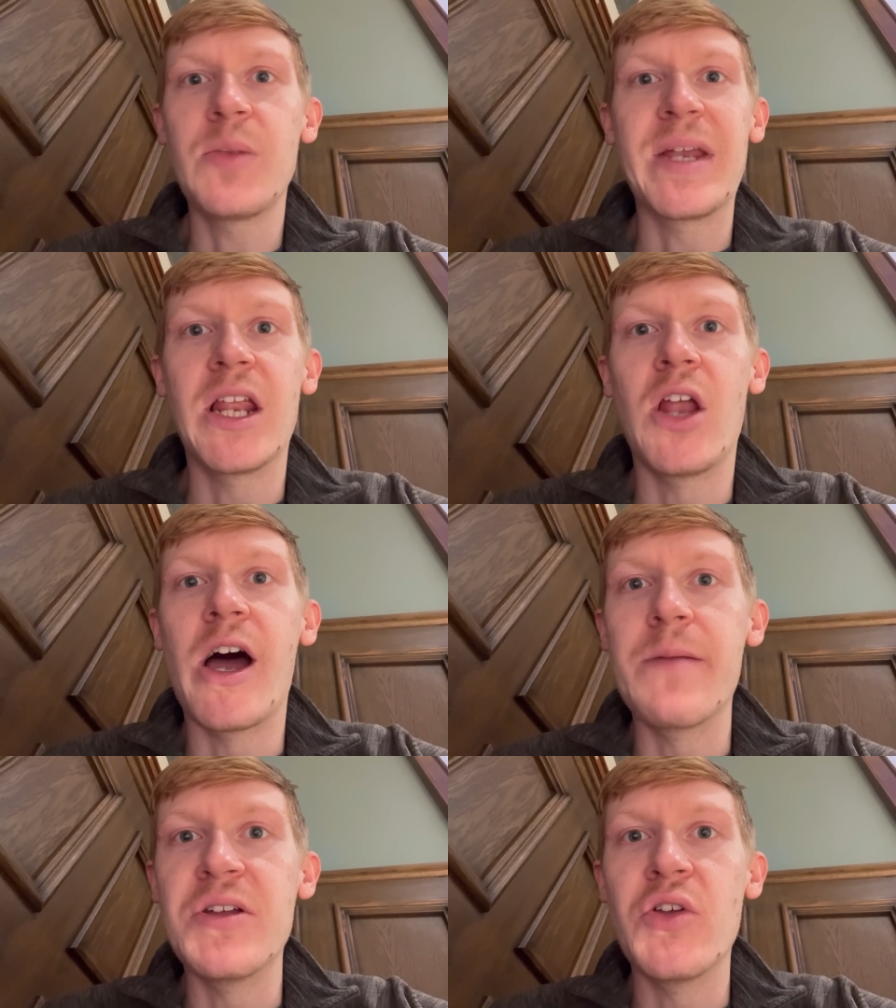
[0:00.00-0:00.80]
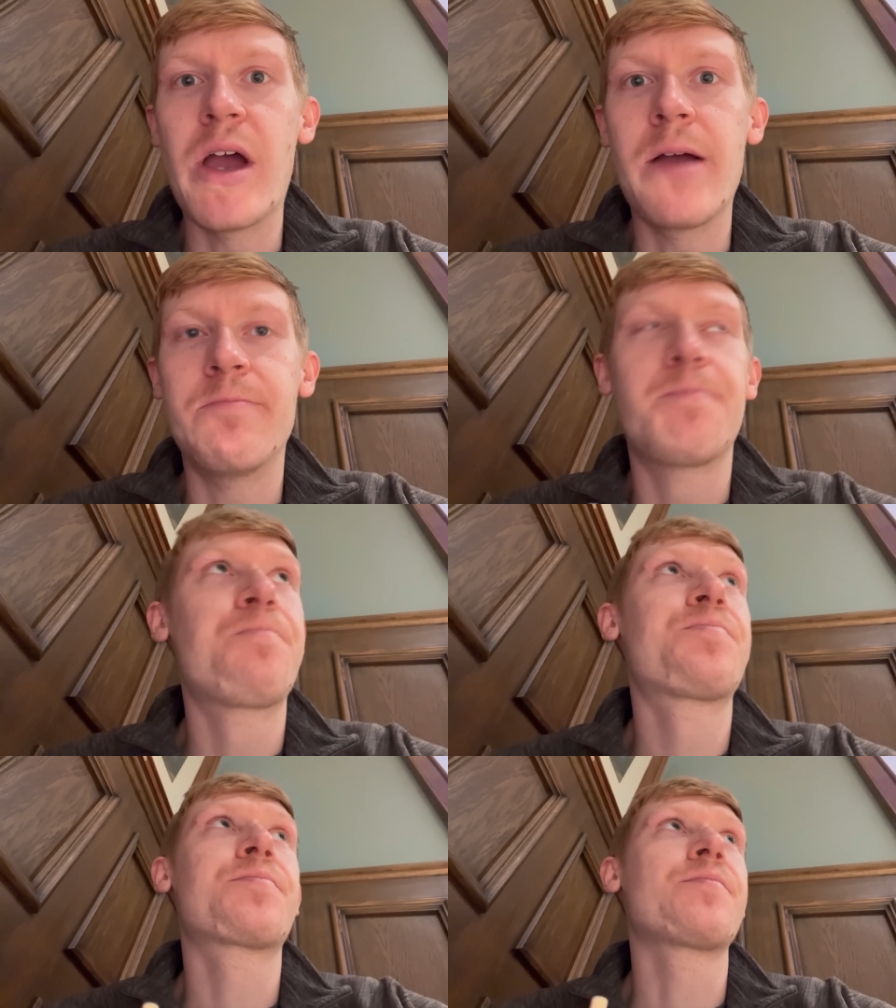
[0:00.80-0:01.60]
bit of lime in there.
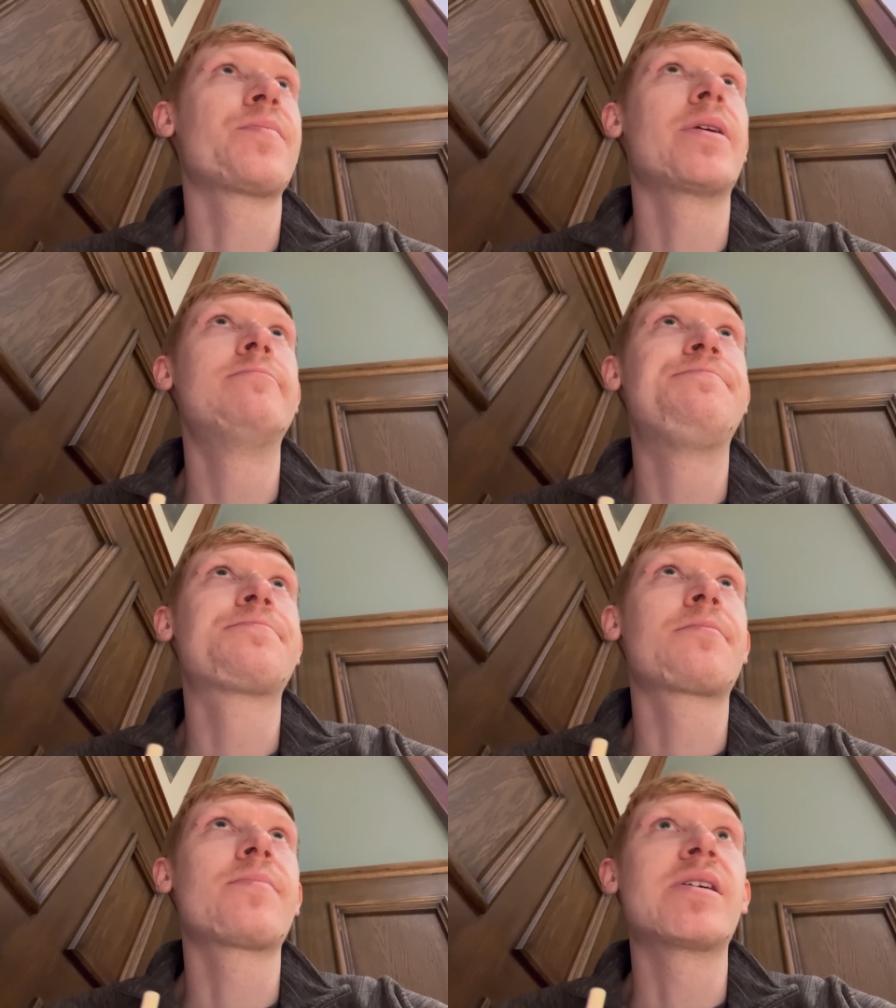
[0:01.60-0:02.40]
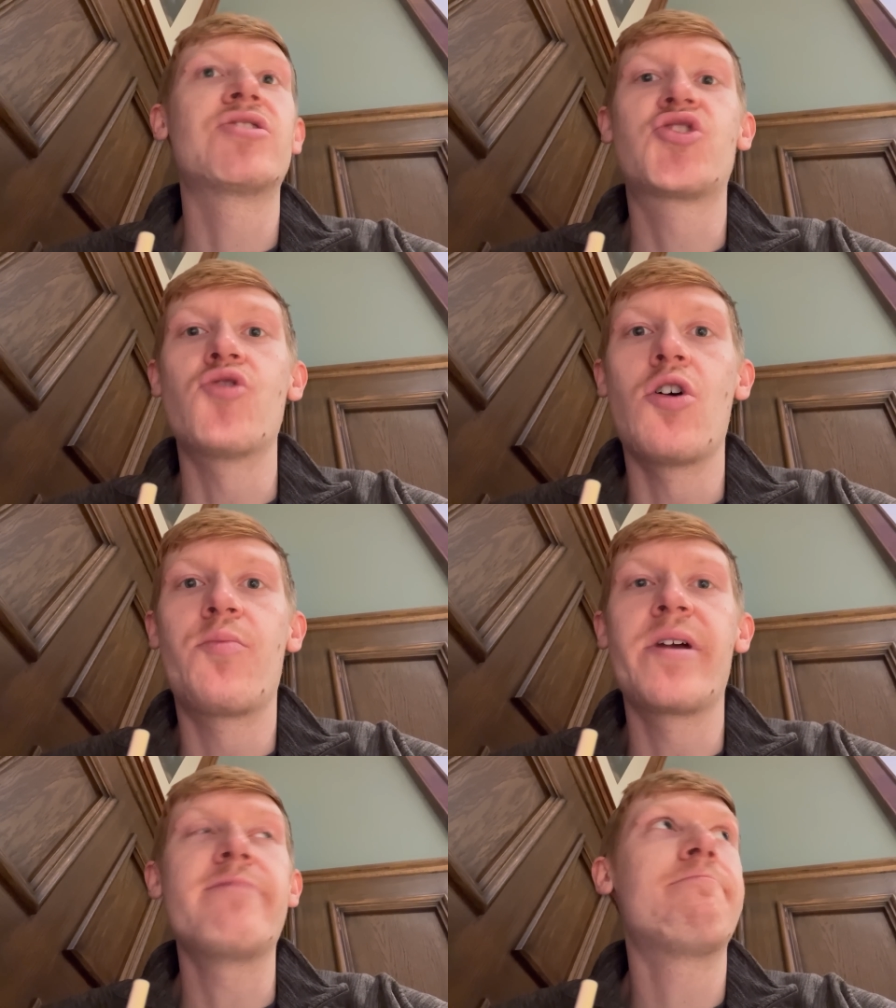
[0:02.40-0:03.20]
Strawberry.